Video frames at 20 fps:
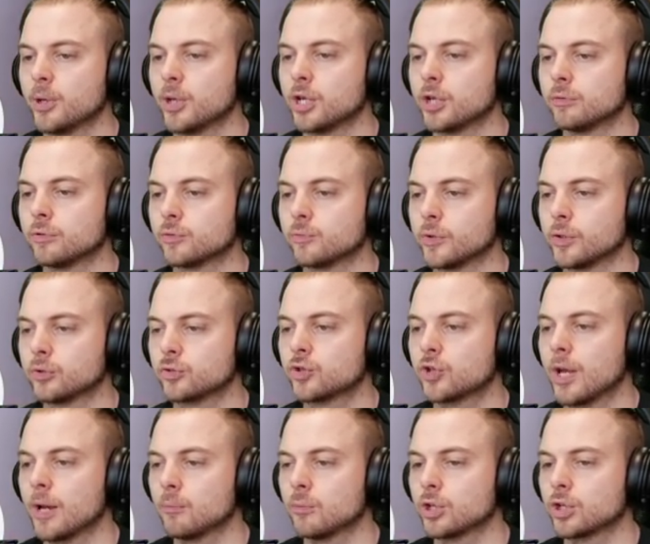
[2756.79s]
here is a real
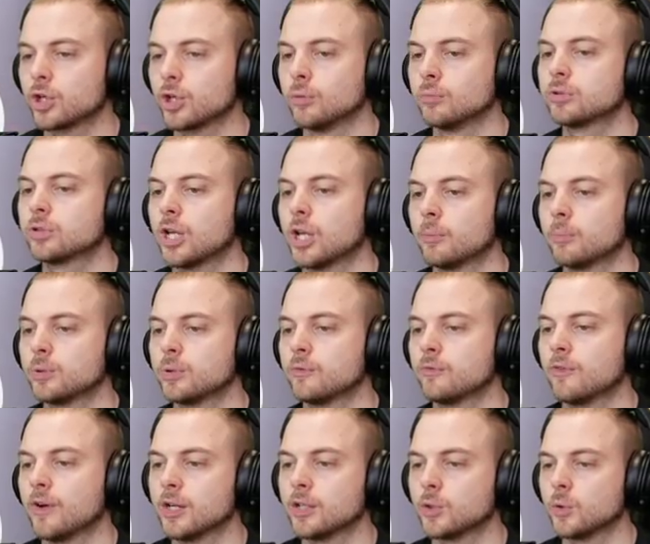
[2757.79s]
champ when it comes to helping you
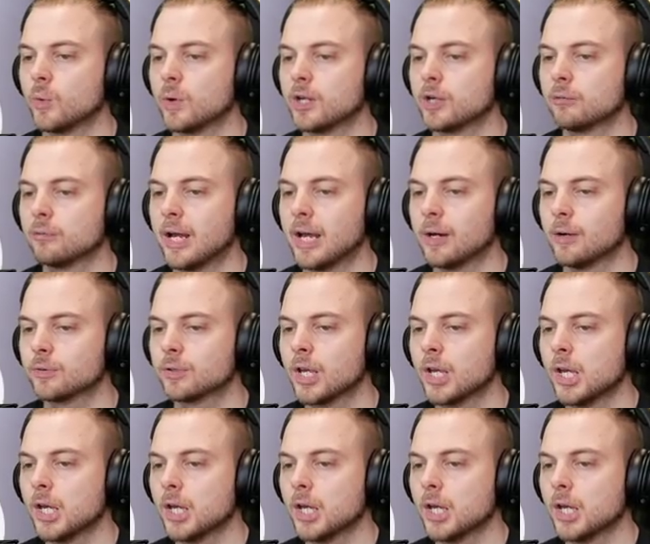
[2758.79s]
find your way around.